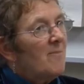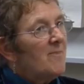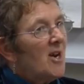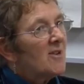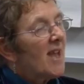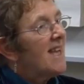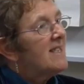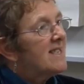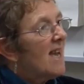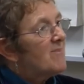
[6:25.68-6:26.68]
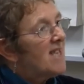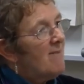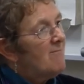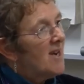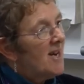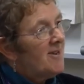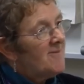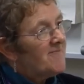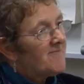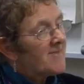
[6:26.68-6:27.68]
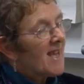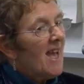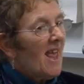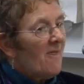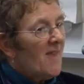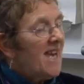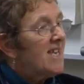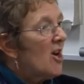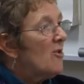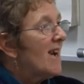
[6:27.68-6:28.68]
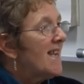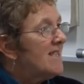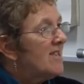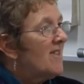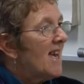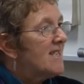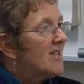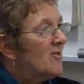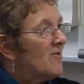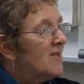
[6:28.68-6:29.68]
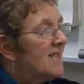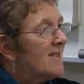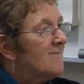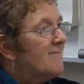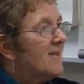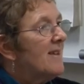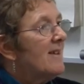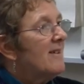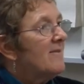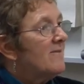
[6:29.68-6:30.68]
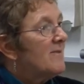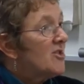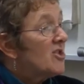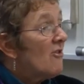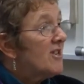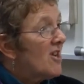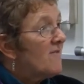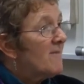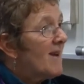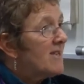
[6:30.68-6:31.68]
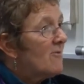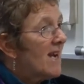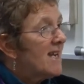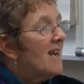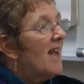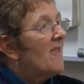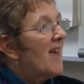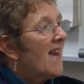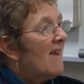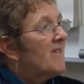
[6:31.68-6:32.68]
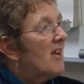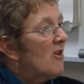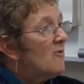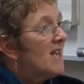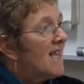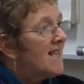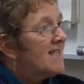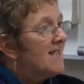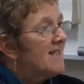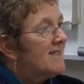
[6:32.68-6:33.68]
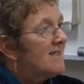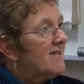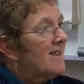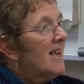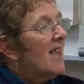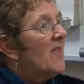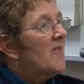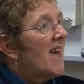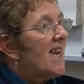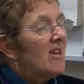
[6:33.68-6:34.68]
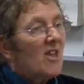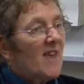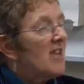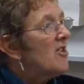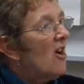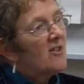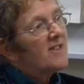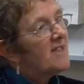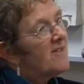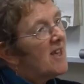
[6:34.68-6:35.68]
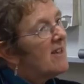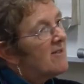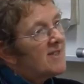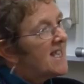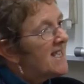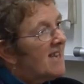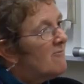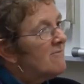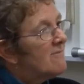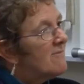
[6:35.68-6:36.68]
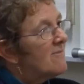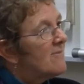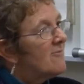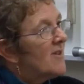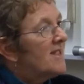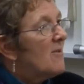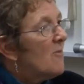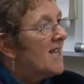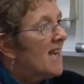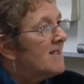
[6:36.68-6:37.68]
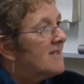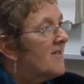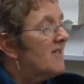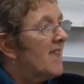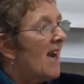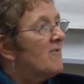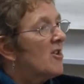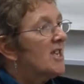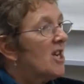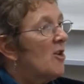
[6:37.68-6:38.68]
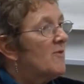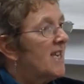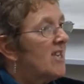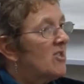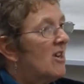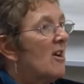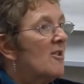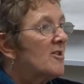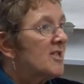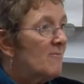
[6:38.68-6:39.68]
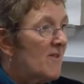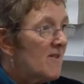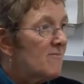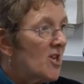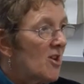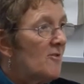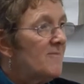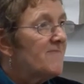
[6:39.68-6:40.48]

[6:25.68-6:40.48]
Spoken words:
But in September, they go into their schools, the majority of them anyway. They have their own classes. They're not sitting with someone else. They haven't got a co-teacher, although some of them do.